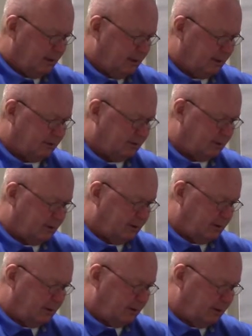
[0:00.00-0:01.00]
Lengths
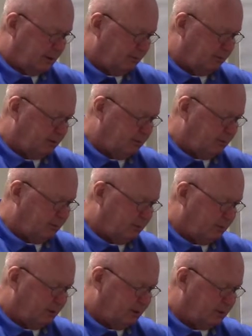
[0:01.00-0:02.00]
up to
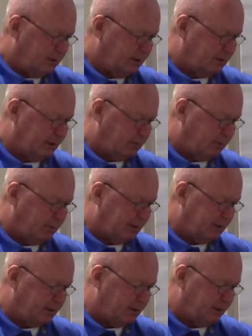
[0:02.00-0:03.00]
C6 will
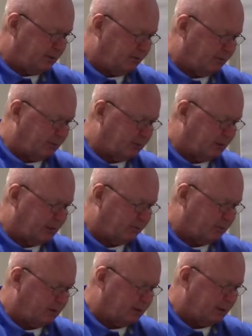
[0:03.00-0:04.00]
permit conductors from a
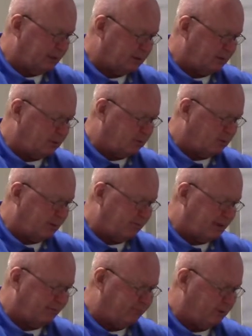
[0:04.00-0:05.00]
transformer in lengths up to
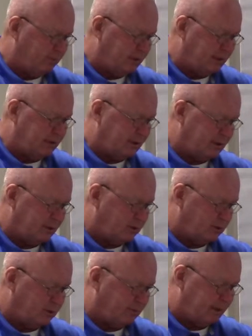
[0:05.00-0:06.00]
25 foot when these
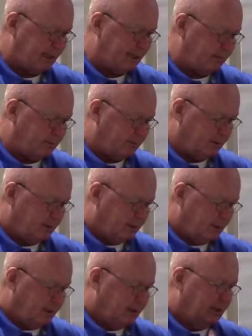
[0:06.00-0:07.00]
conditions are met.
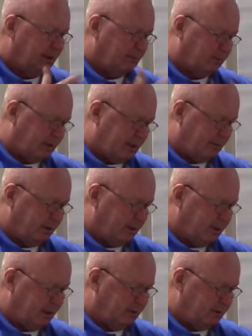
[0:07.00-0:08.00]
The
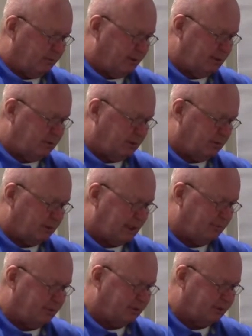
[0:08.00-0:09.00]
ratio of the
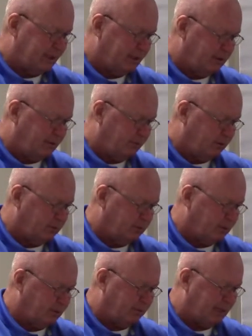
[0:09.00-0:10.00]
primary and secondary voltage is
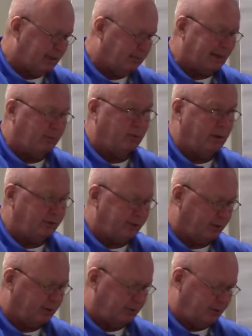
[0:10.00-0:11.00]
multiplied by
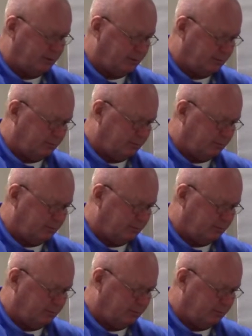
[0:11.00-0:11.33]
1/3.